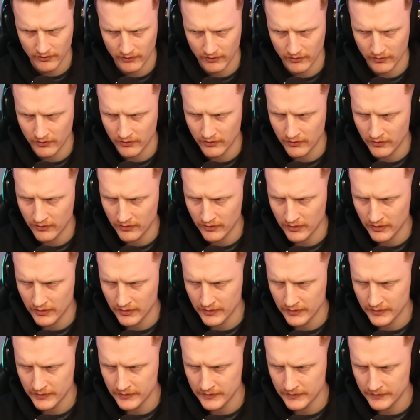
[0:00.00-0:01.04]

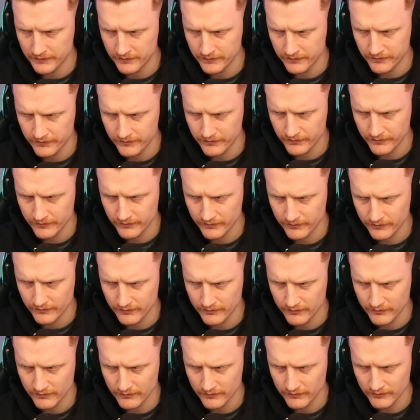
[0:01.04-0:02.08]

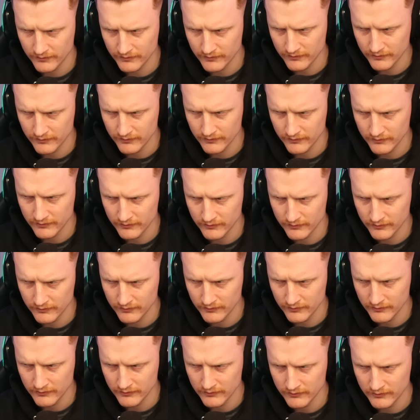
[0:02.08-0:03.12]

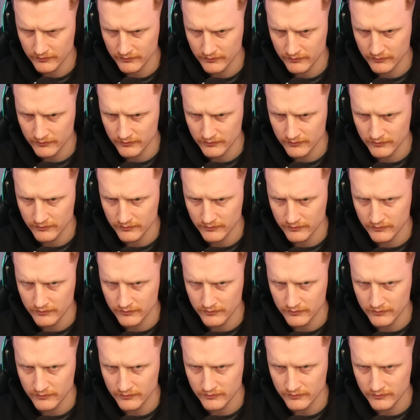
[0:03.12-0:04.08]
No one is speaking in this clip.